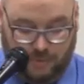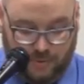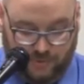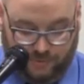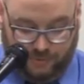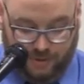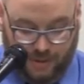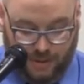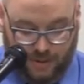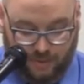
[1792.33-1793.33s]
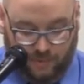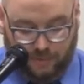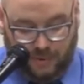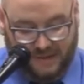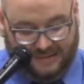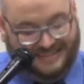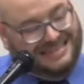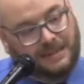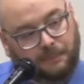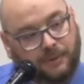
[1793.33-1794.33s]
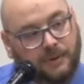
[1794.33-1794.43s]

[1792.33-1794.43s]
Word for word: proof when pressed deep